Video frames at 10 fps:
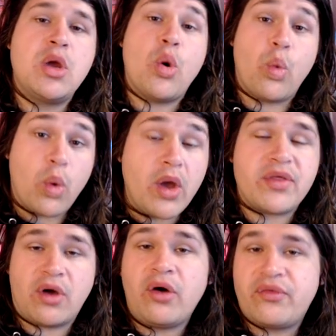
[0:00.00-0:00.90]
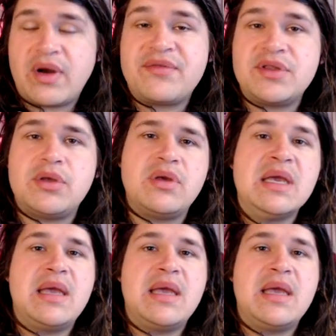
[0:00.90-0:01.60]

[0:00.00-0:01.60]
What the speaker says: worth of revenue,